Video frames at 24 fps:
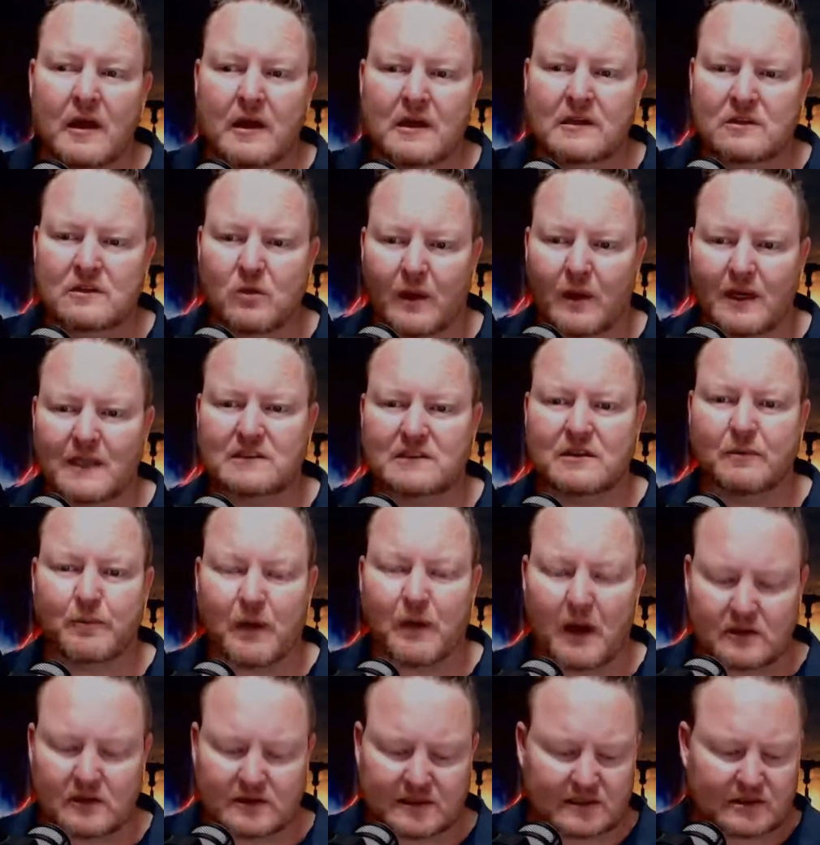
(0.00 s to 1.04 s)
So, what is the
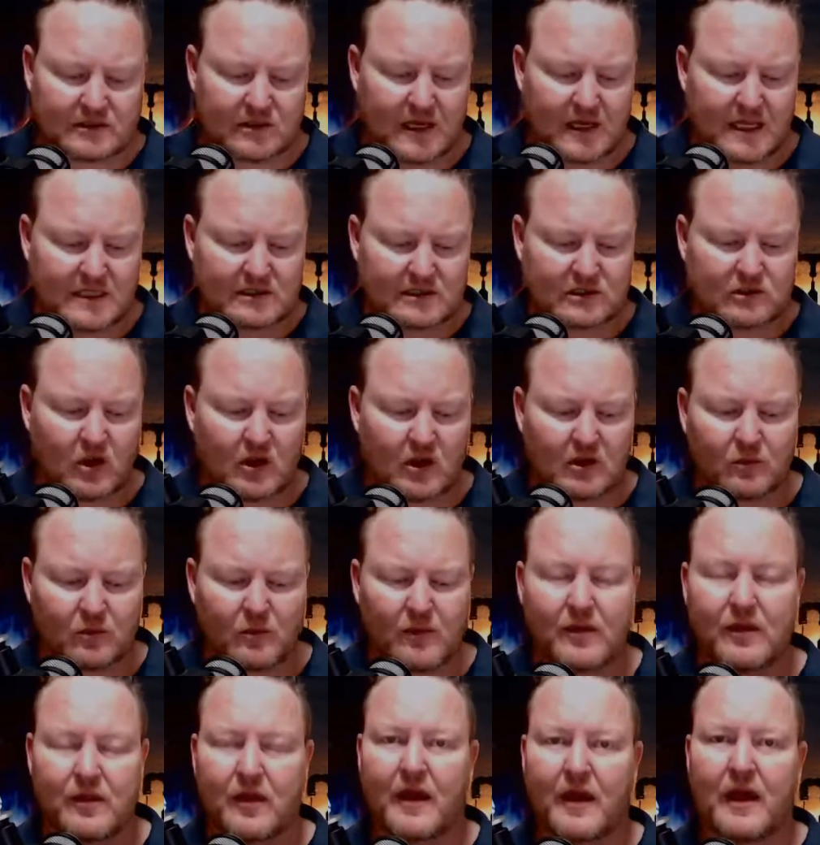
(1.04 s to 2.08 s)
process? So, let's start
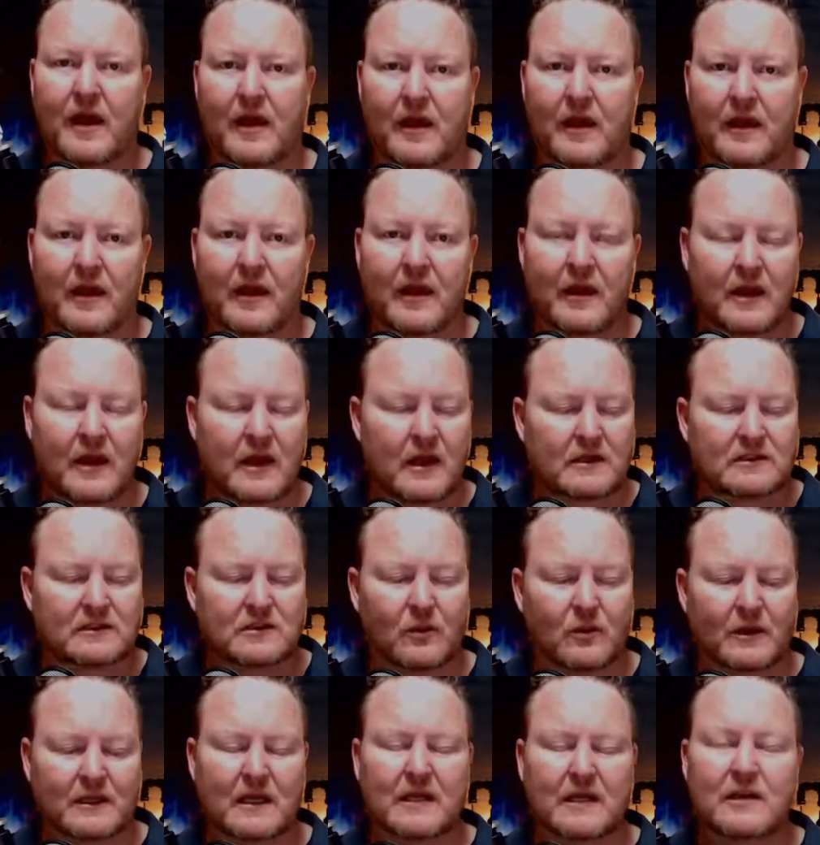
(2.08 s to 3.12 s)
with the hair. So,
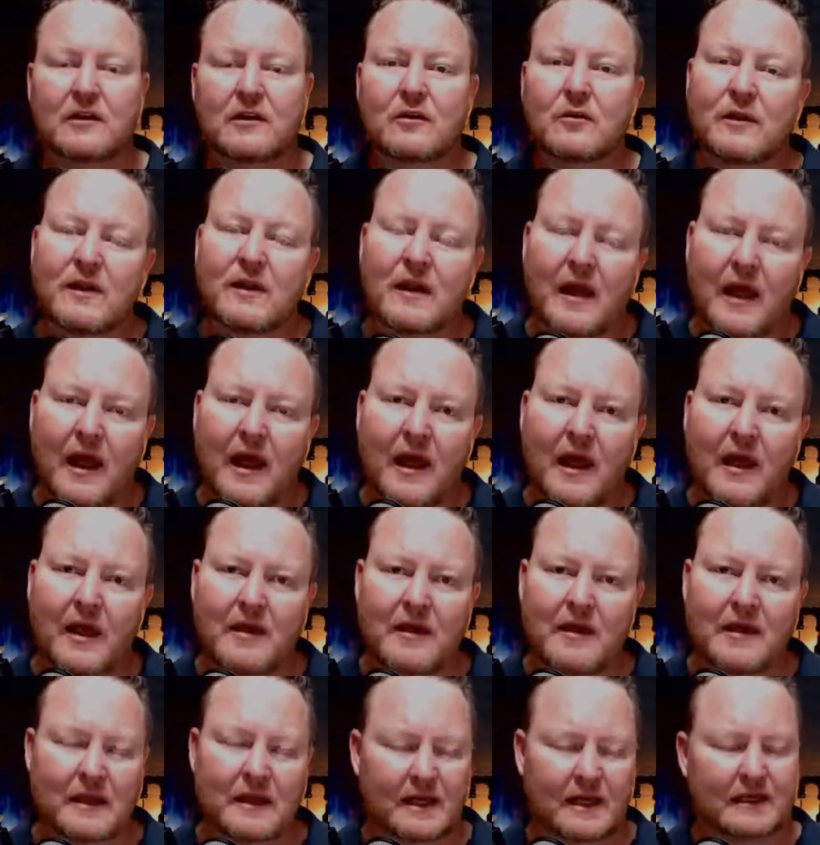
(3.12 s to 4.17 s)
what they do with the hair
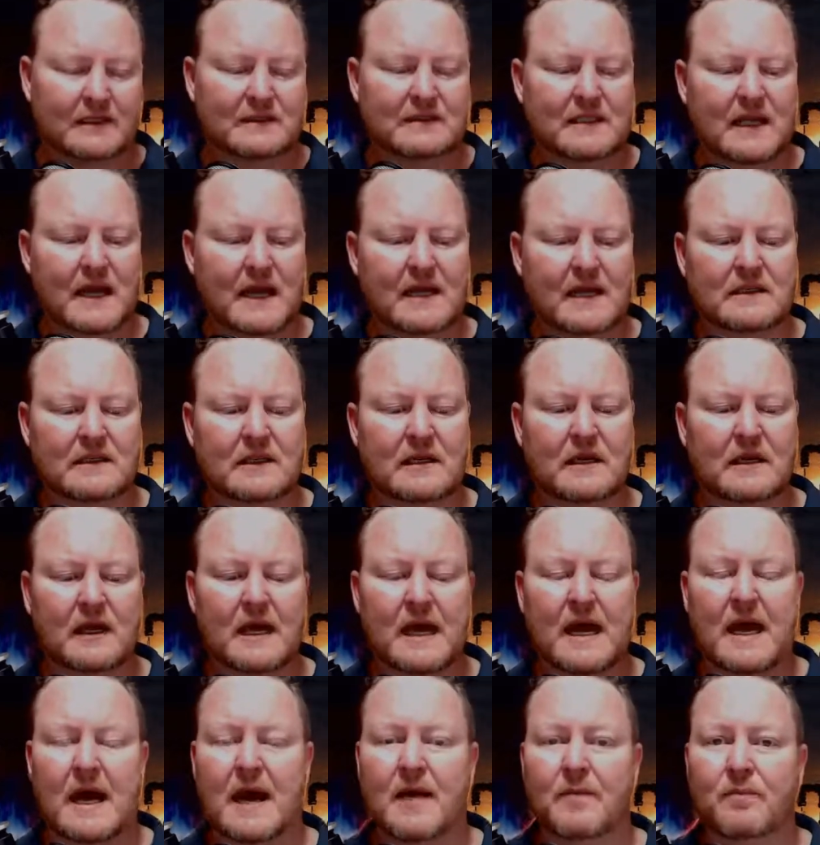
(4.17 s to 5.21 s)
is that
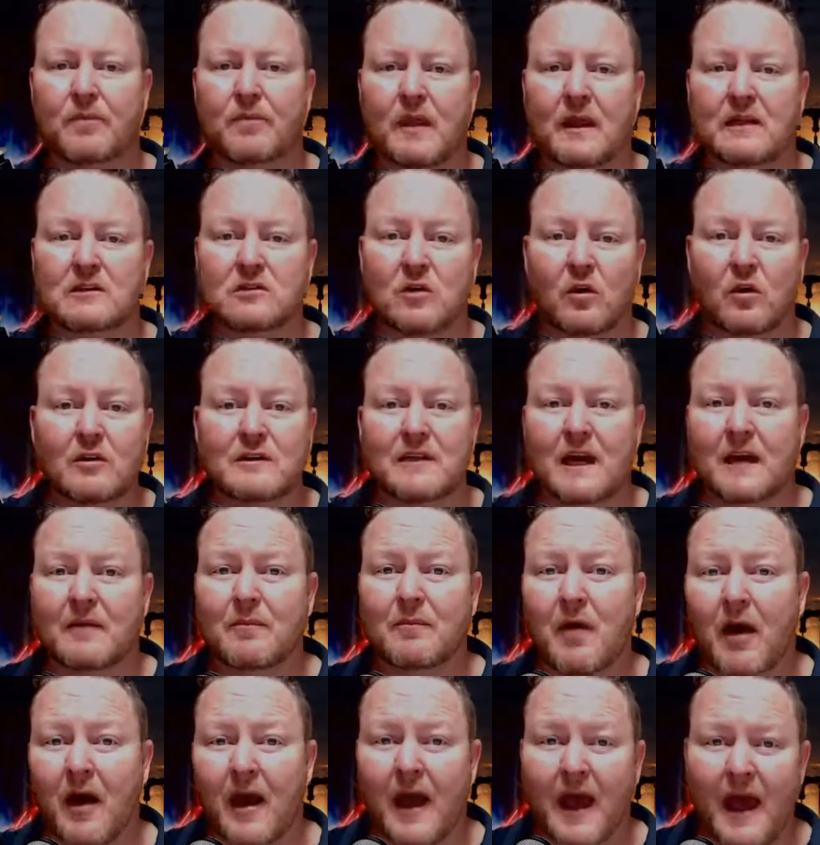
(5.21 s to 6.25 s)
um, it's all done
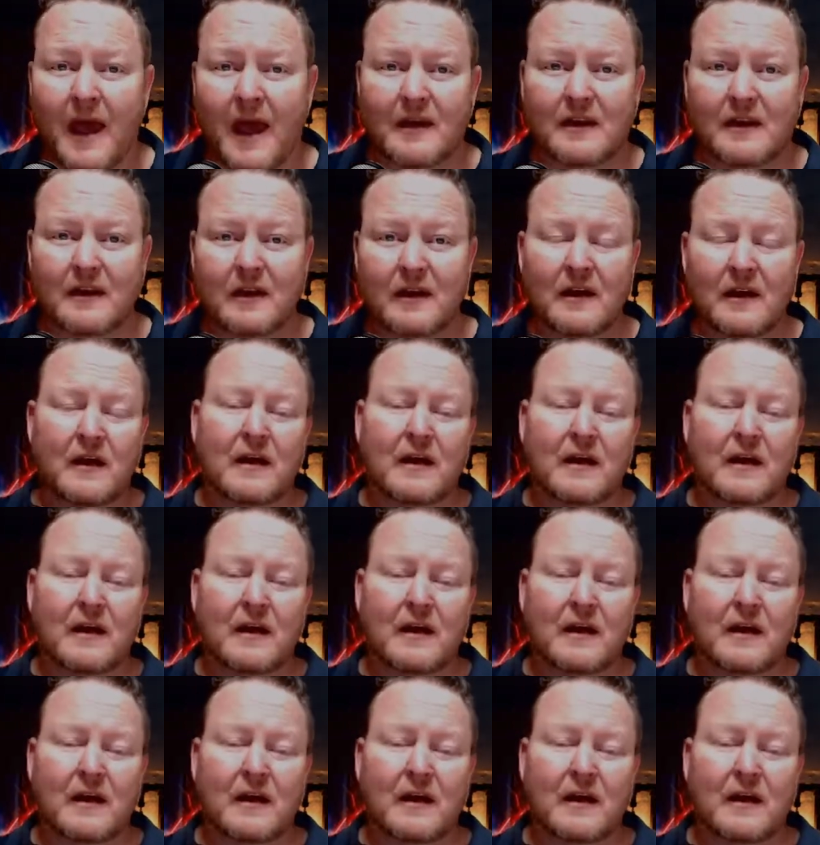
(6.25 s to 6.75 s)
by hand.